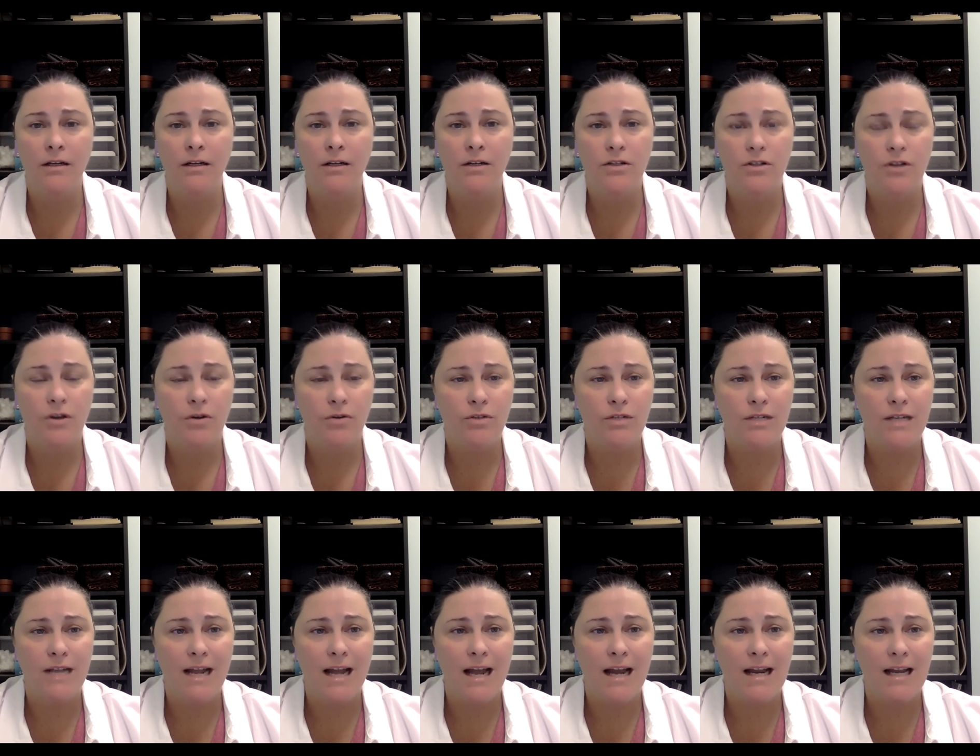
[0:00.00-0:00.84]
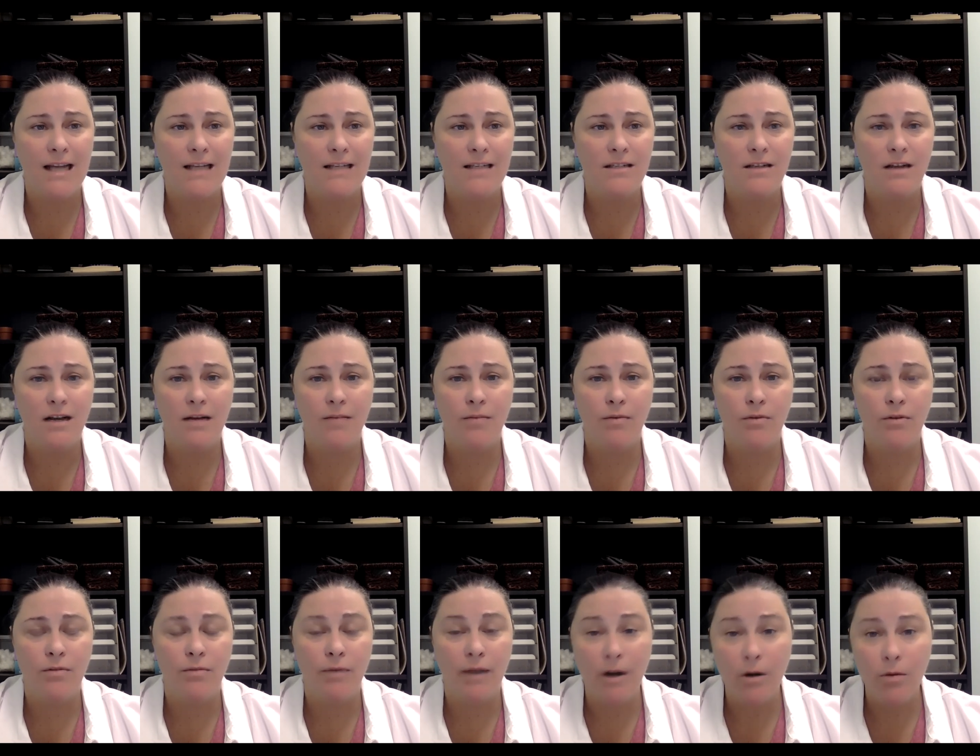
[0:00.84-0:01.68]
So today I'd like to talk about
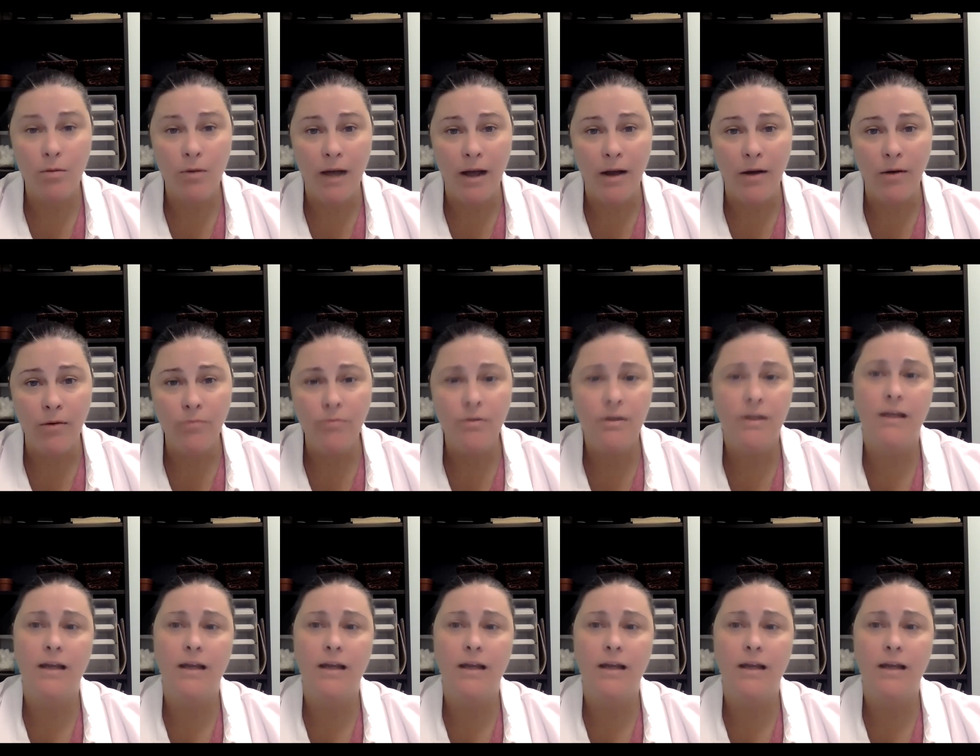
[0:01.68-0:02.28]
the microbiome